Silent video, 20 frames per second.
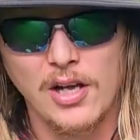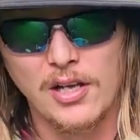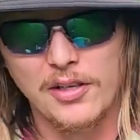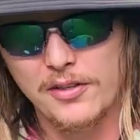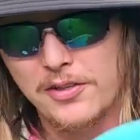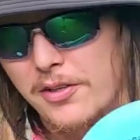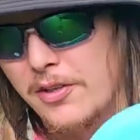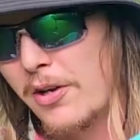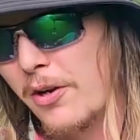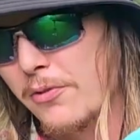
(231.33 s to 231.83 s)

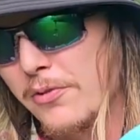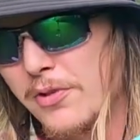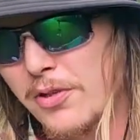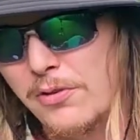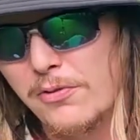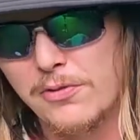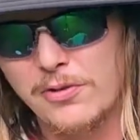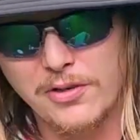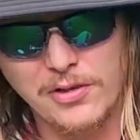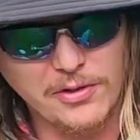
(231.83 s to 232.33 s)
the
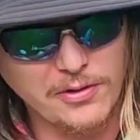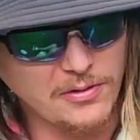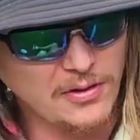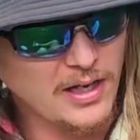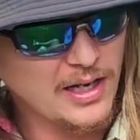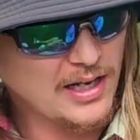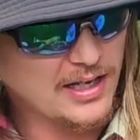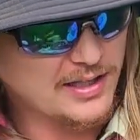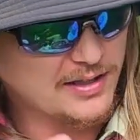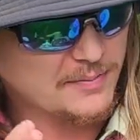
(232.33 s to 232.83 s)
Kotoku
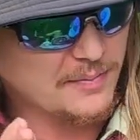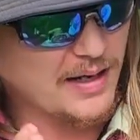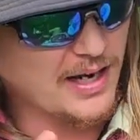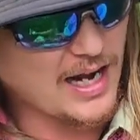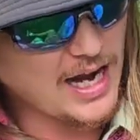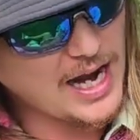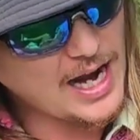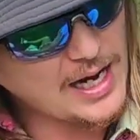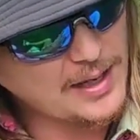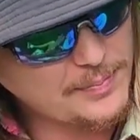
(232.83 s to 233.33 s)
is my
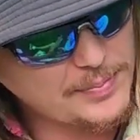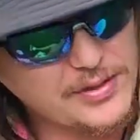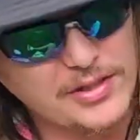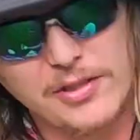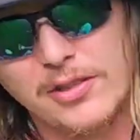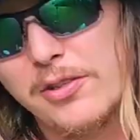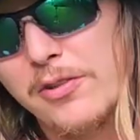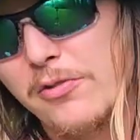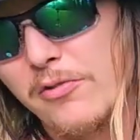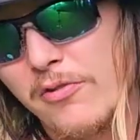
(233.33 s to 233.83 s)

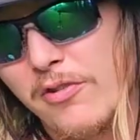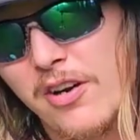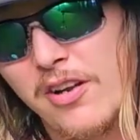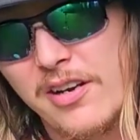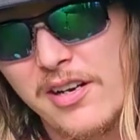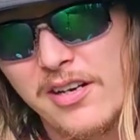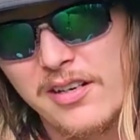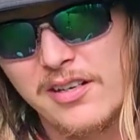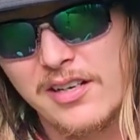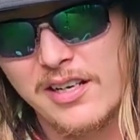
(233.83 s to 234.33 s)
absolute run
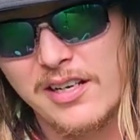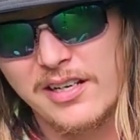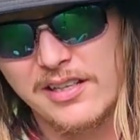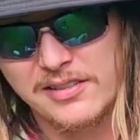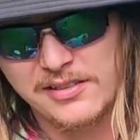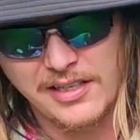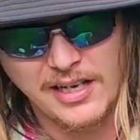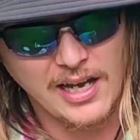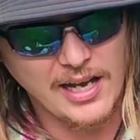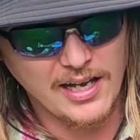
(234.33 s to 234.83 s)
it
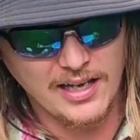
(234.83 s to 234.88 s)
disc.